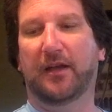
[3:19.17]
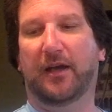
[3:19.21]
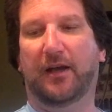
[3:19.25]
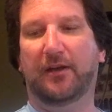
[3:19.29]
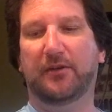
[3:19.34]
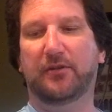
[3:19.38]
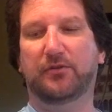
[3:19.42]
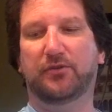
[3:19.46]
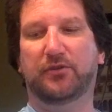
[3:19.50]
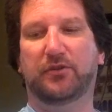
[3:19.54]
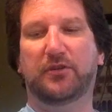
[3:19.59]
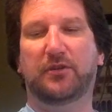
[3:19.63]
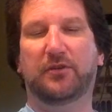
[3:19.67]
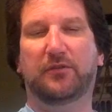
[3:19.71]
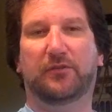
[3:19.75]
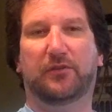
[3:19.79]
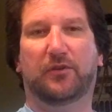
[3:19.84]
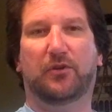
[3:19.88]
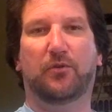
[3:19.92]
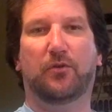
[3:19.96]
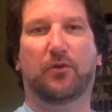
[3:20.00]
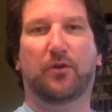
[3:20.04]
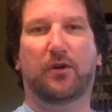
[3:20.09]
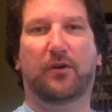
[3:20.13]
I'll usually use
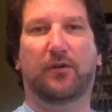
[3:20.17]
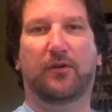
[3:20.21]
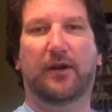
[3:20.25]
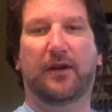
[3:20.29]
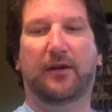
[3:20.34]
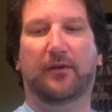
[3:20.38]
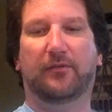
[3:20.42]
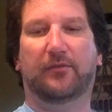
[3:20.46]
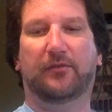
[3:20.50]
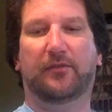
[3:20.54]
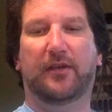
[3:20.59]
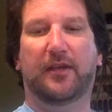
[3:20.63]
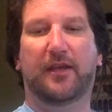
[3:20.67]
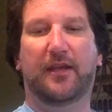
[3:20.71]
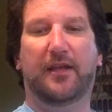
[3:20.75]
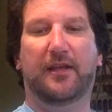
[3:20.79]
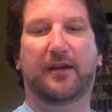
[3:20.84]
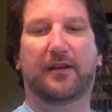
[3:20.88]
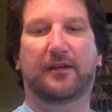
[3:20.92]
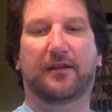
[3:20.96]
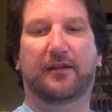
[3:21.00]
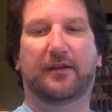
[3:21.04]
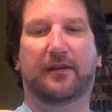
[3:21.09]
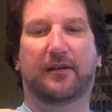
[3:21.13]
a 1/4 ounce
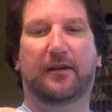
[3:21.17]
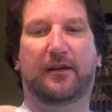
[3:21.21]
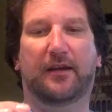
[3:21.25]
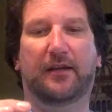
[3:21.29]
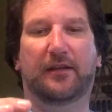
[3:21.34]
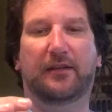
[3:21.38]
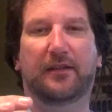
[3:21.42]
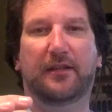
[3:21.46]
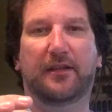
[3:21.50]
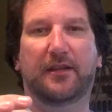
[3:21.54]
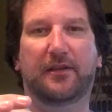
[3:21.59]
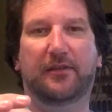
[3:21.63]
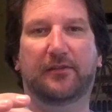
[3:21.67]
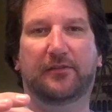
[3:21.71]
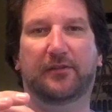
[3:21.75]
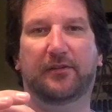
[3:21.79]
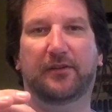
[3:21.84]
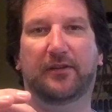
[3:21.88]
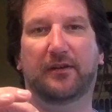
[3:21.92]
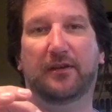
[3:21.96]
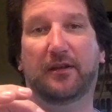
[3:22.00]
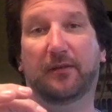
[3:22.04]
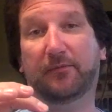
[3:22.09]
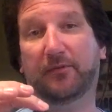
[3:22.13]
head on
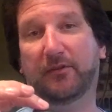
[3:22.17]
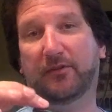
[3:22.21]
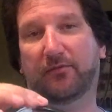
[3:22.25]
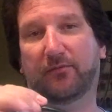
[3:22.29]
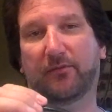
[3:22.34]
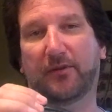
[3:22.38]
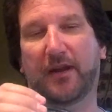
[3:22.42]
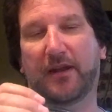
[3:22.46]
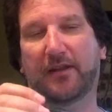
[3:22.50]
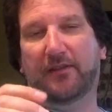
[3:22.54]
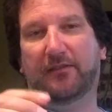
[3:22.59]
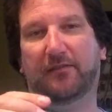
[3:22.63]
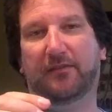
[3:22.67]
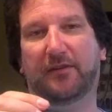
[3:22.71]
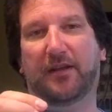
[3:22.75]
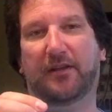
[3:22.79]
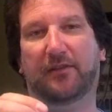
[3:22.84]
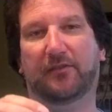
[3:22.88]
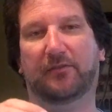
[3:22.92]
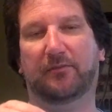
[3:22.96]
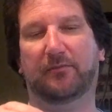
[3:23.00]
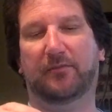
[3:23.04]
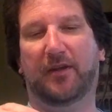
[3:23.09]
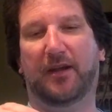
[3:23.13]
these and up to 3/8 of an
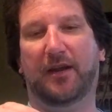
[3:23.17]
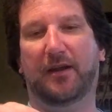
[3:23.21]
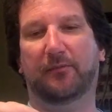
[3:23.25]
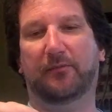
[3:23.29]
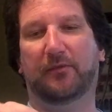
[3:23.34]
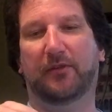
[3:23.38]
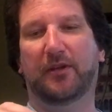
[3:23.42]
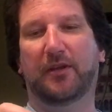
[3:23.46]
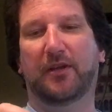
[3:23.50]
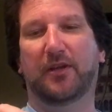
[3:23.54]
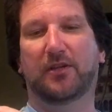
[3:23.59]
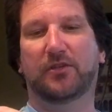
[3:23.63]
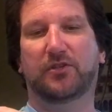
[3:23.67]
ounce sometimes,